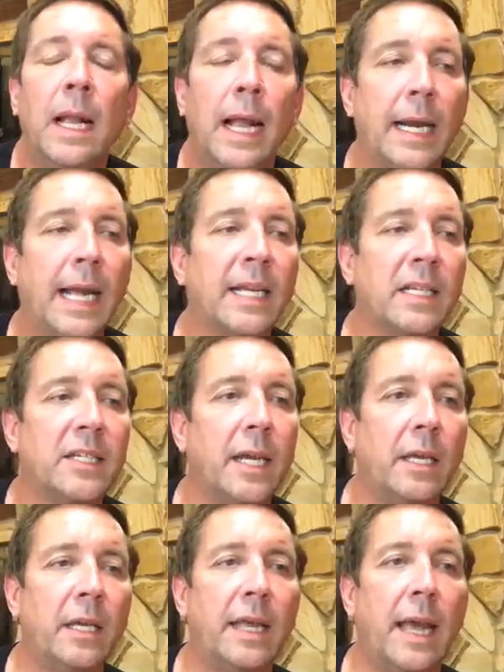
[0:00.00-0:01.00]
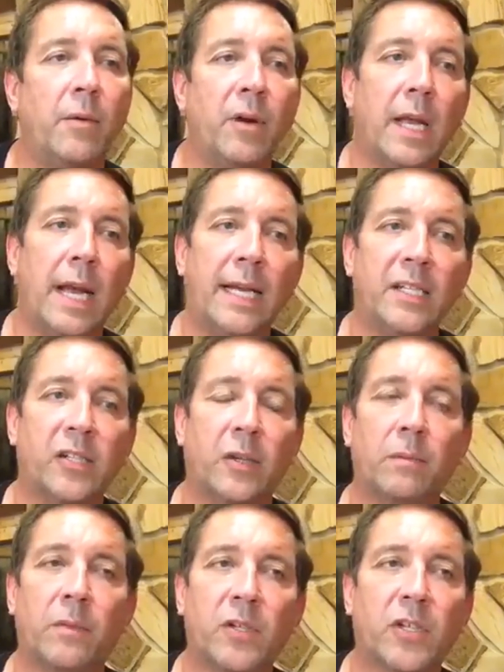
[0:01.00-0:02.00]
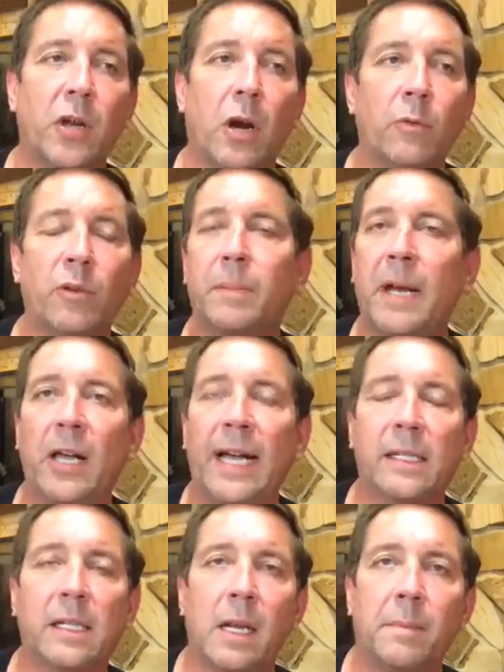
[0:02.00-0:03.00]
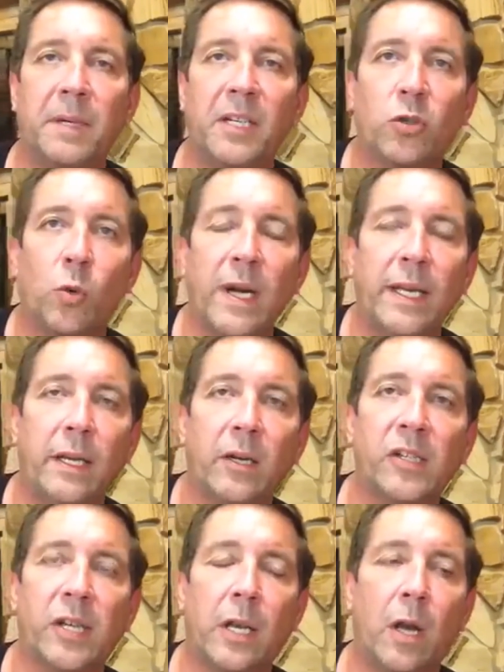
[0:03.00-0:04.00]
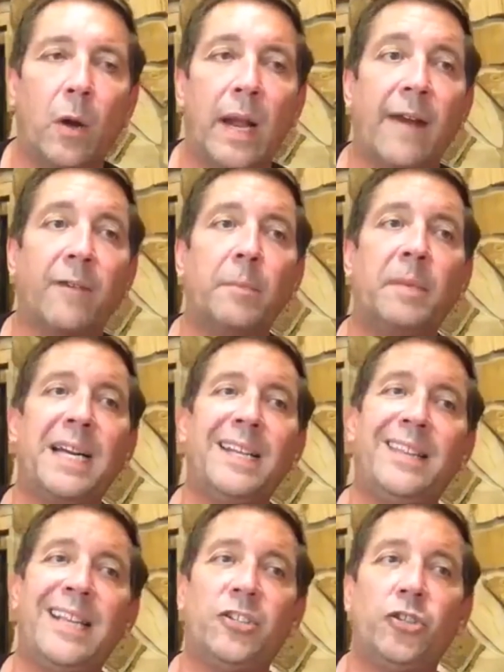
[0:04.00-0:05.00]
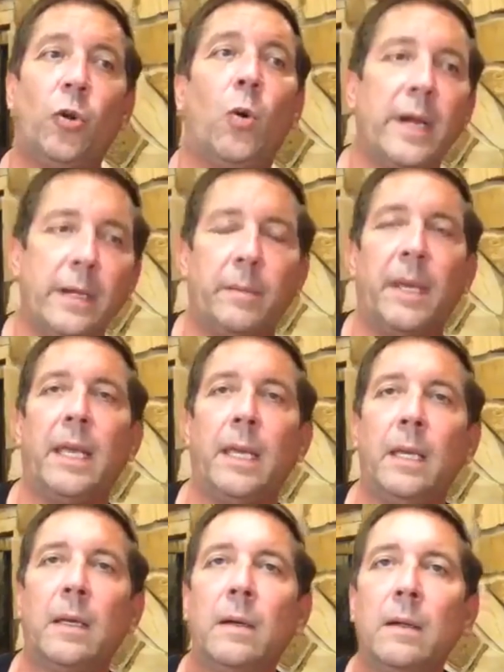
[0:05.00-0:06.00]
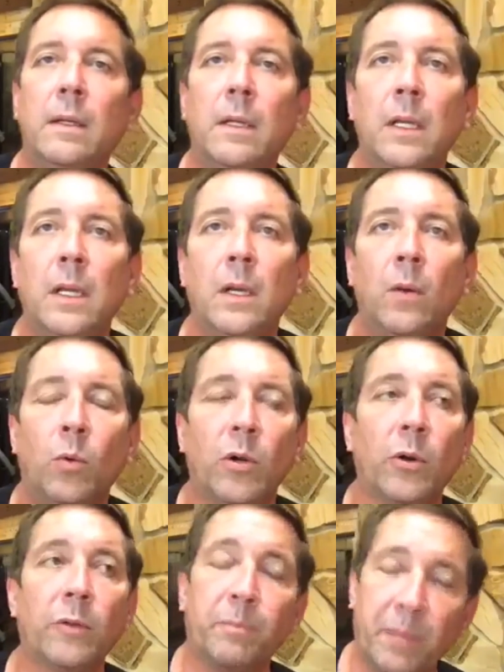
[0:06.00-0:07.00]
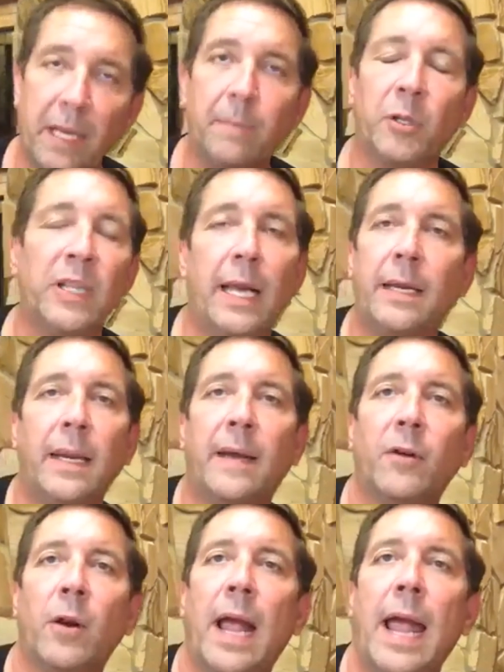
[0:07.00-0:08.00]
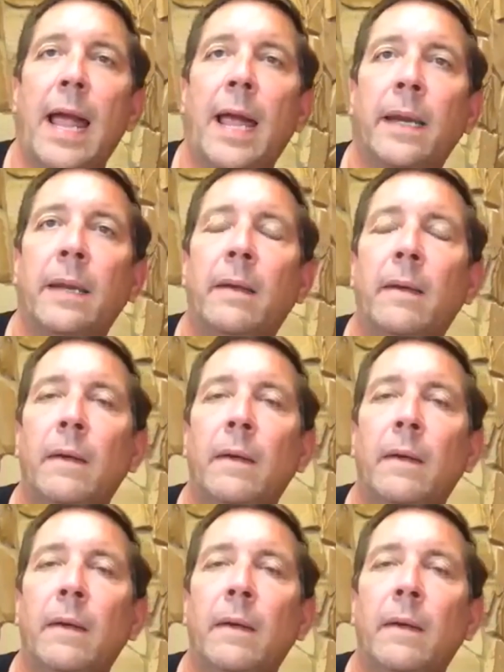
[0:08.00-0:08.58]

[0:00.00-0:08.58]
And I can tell you that when I started with my last company 20 years ago, everybody that joined me were people that never had